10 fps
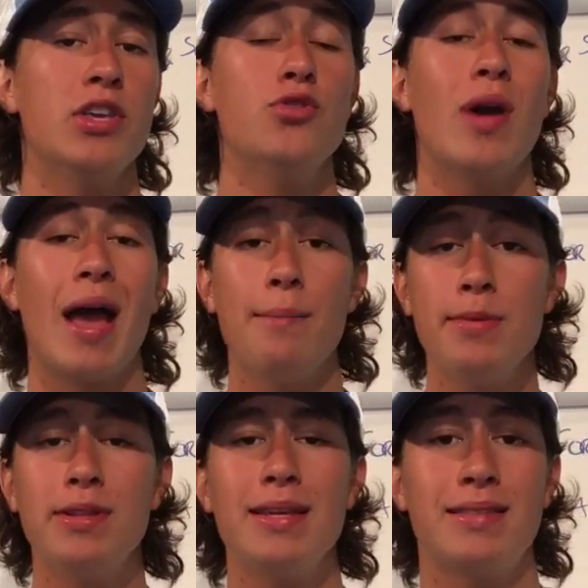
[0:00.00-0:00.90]
You
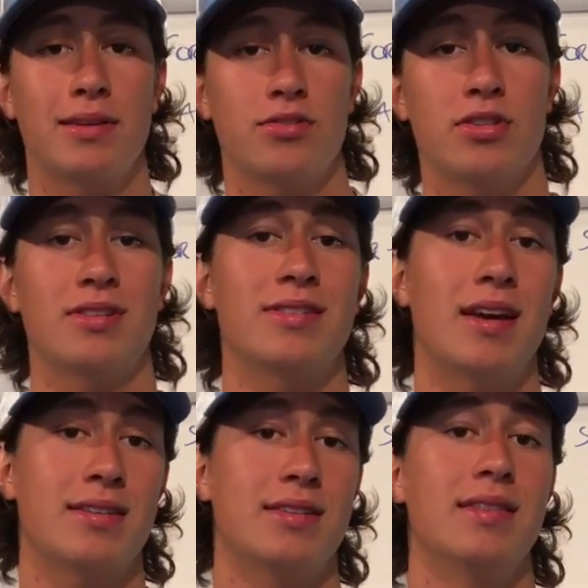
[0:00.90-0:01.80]
emulate their
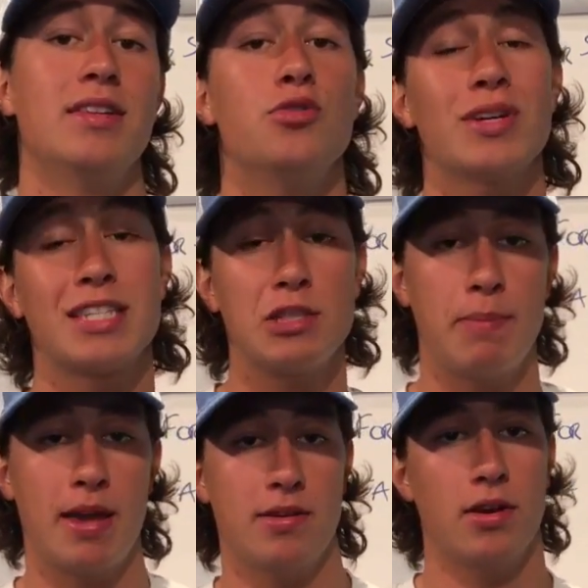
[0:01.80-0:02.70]
success, and then you
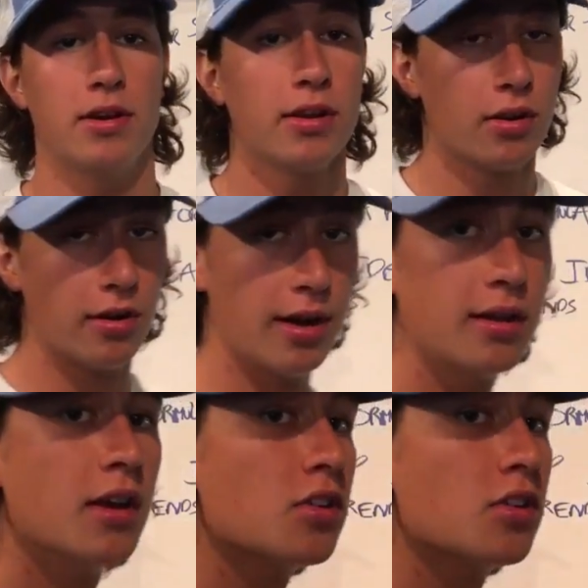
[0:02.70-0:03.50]
expand on it, all right?